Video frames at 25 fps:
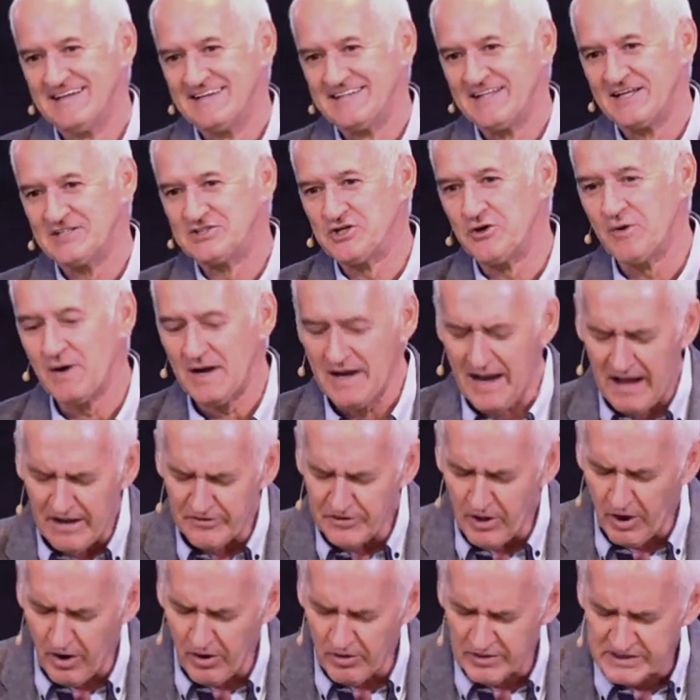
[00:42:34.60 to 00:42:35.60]
that you allow
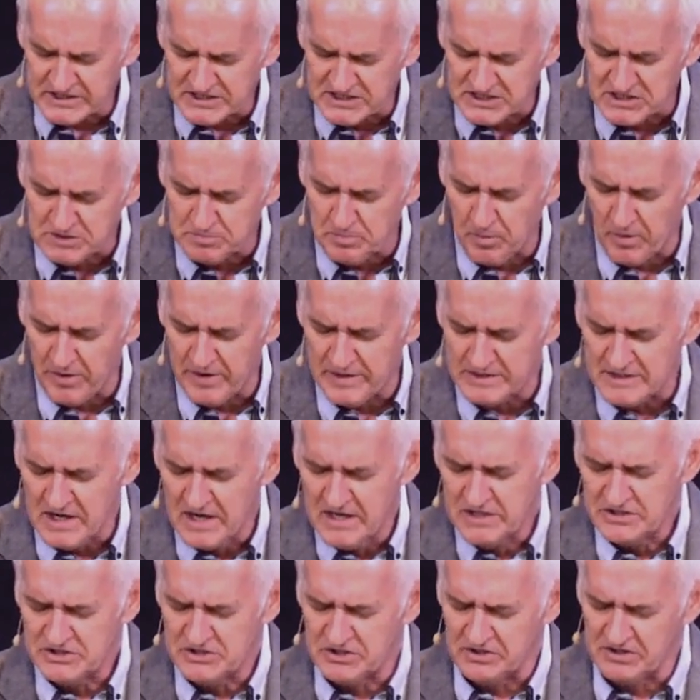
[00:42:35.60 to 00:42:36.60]
the Holy
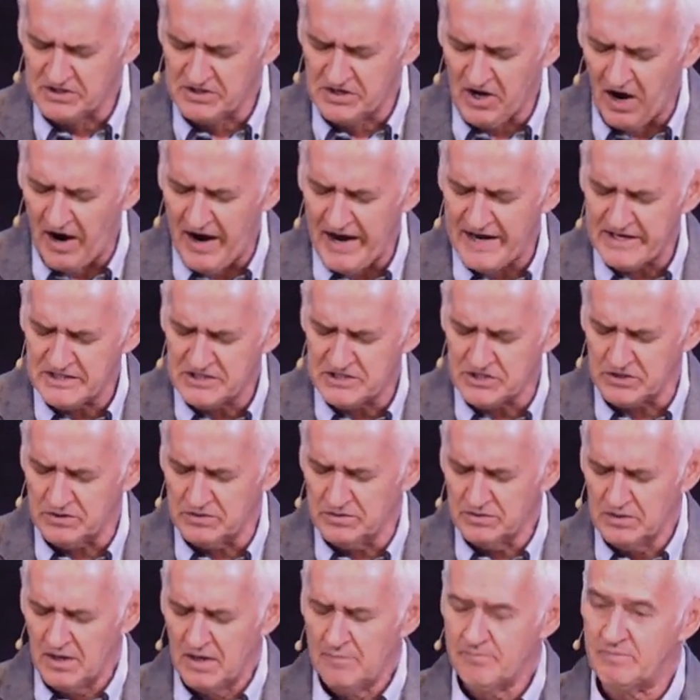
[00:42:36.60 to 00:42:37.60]
Spirit to guide you
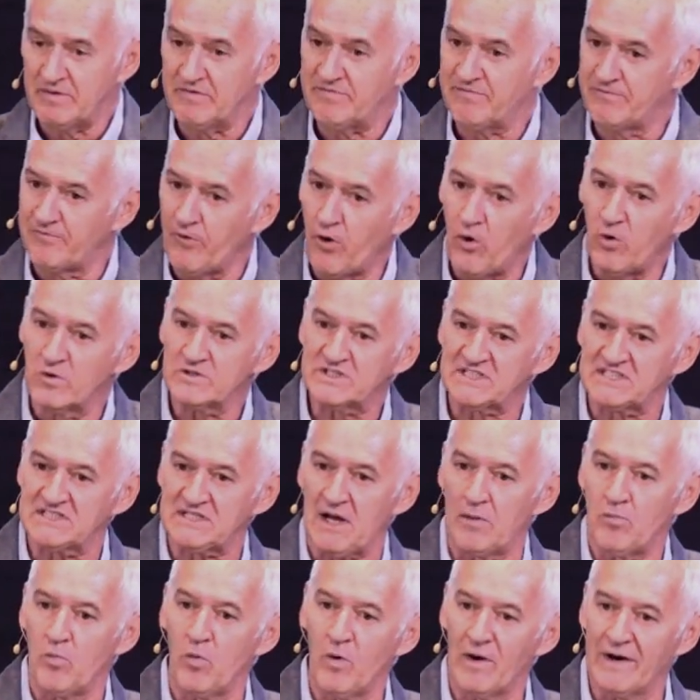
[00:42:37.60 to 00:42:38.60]
before
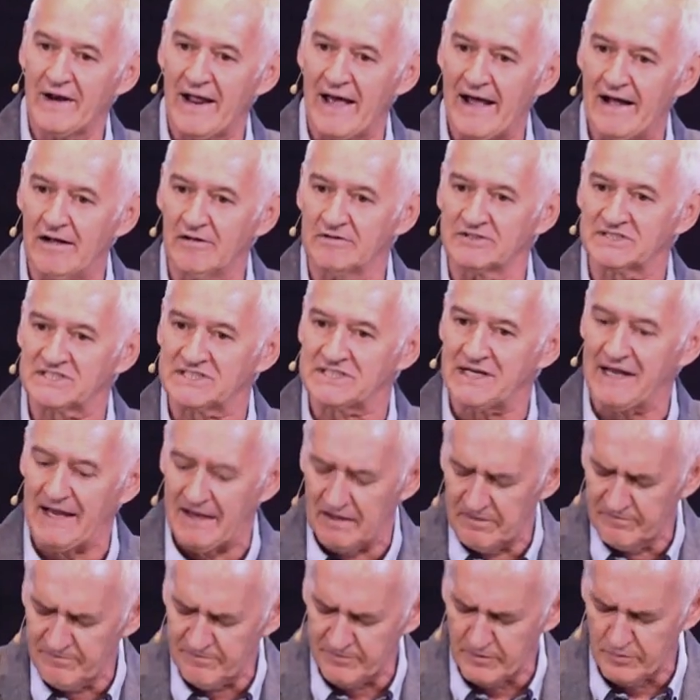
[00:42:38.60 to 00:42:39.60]
someone else
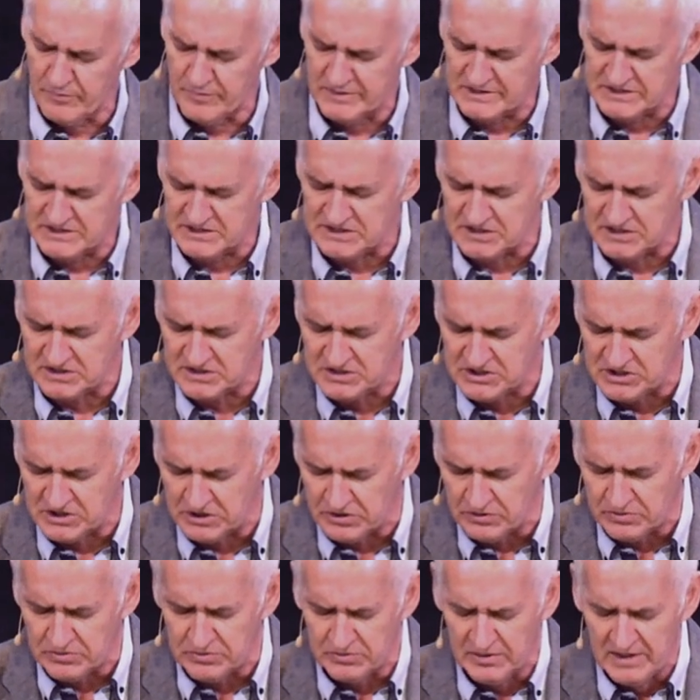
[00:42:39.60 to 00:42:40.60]
influences
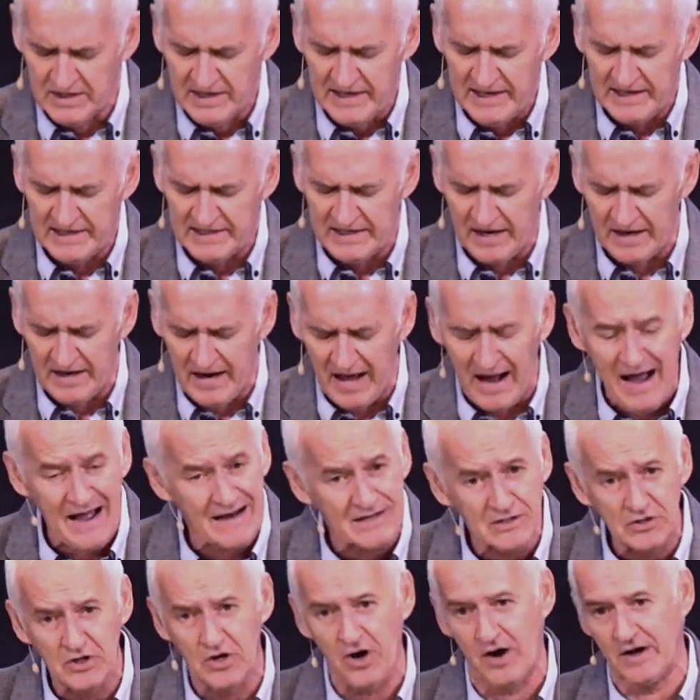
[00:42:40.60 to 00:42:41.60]
you in an
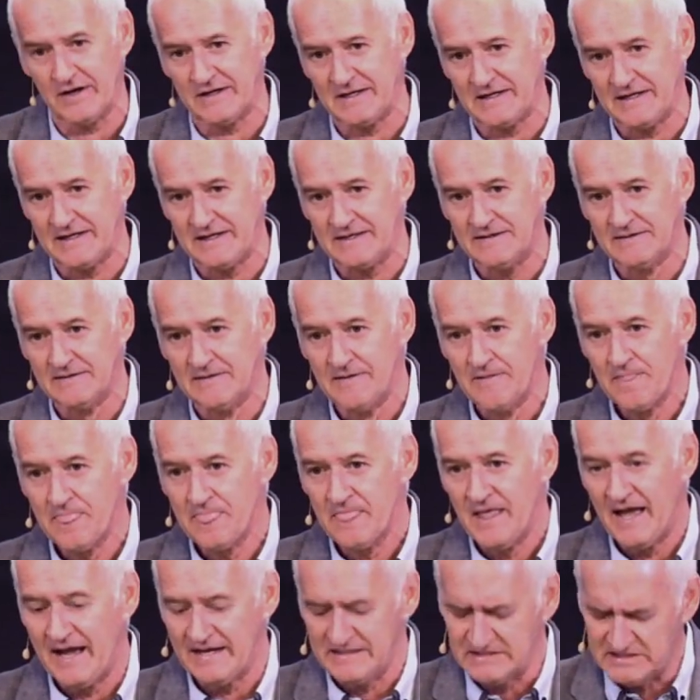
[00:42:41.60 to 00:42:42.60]
ungodly
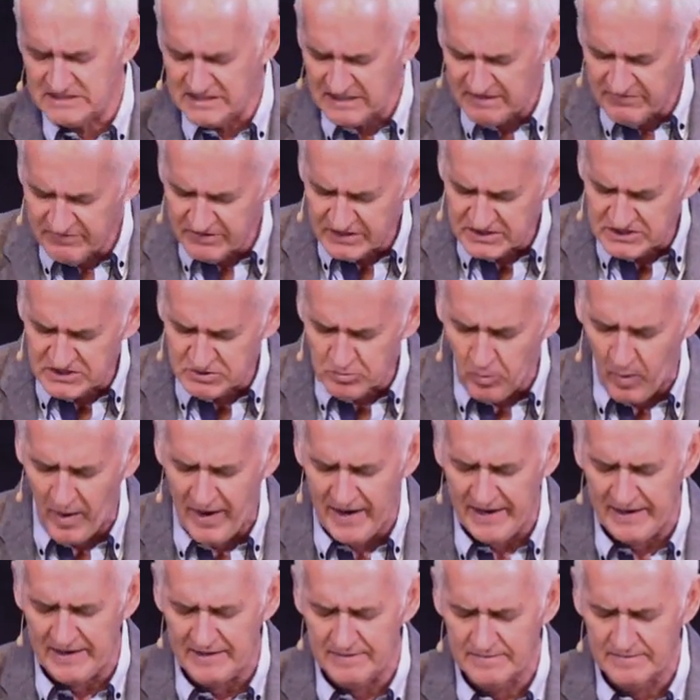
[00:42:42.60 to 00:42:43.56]
and devious way.